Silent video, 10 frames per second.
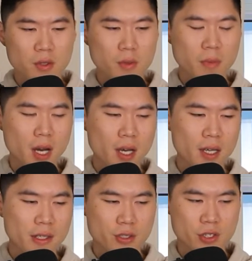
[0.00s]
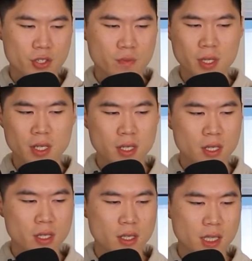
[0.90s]
you might just
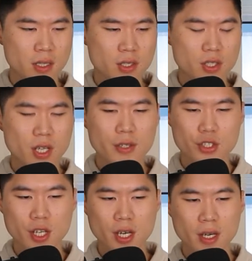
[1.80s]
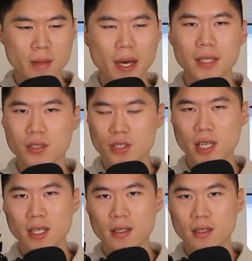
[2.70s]
be in such a bad
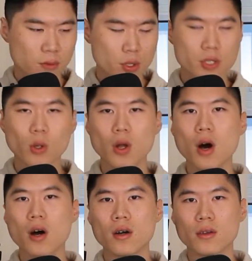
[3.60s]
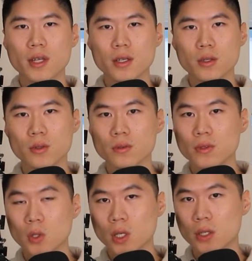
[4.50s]
state for so long that
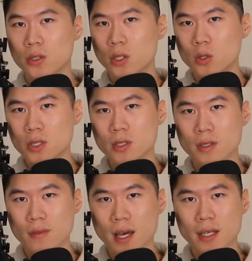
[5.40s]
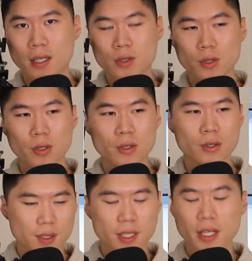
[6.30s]
you've no longer noticed the fact that your
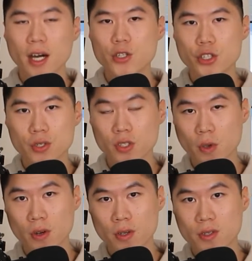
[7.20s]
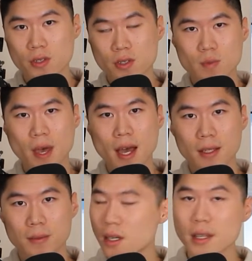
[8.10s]
day-to-day conscious experience is
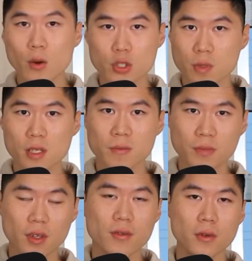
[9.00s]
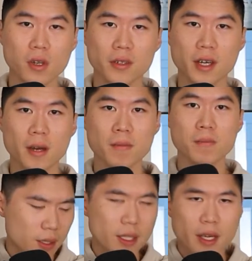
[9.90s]
bad. And that was me for a long time.
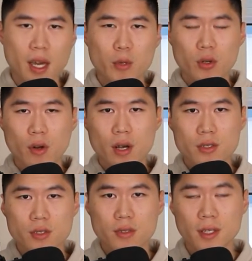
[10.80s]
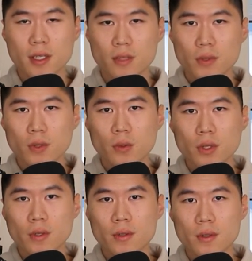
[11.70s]
And then I came across an interview
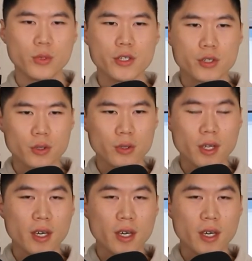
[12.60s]
with a rich dude